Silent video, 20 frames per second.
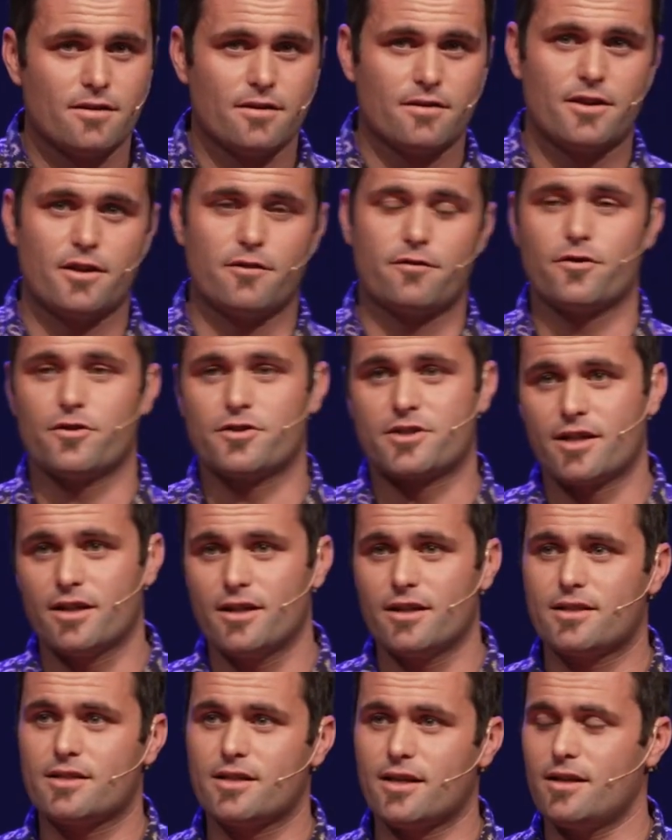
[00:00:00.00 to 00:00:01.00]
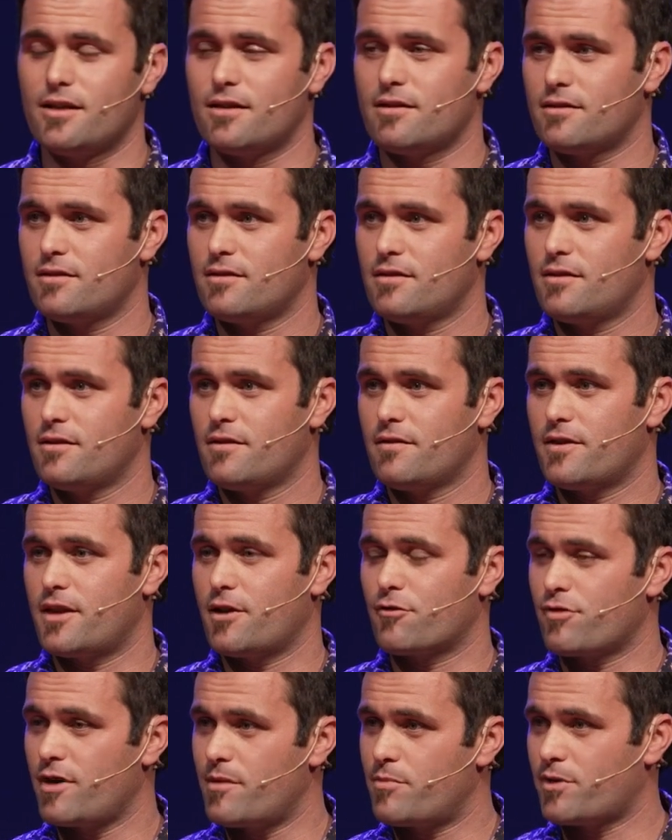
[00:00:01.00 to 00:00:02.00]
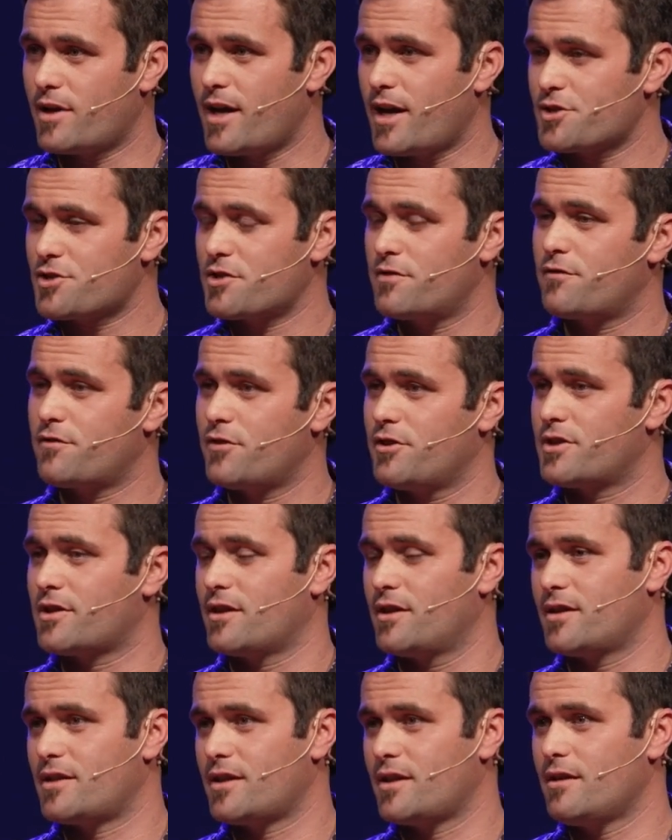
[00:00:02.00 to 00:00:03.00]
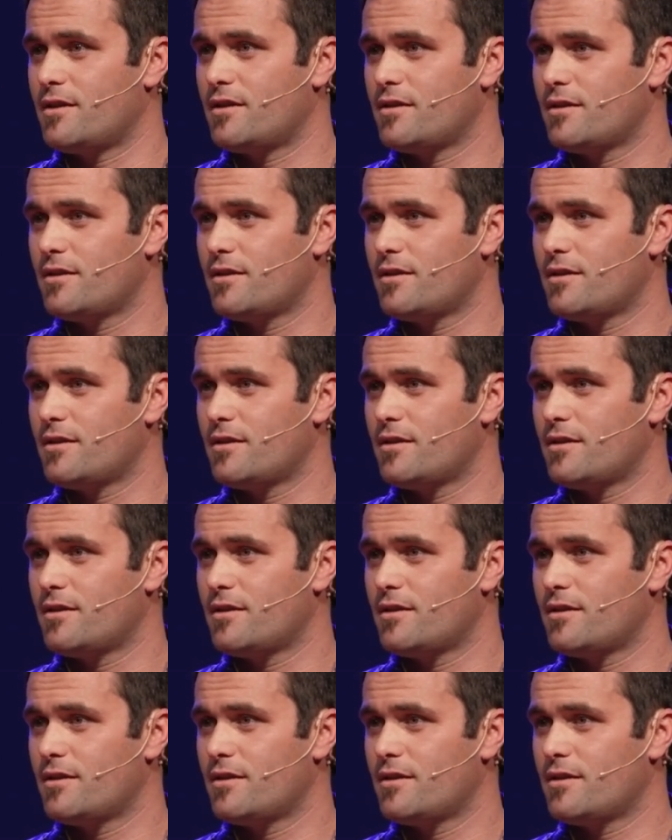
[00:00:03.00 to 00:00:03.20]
their fertility, their reproduction fertility.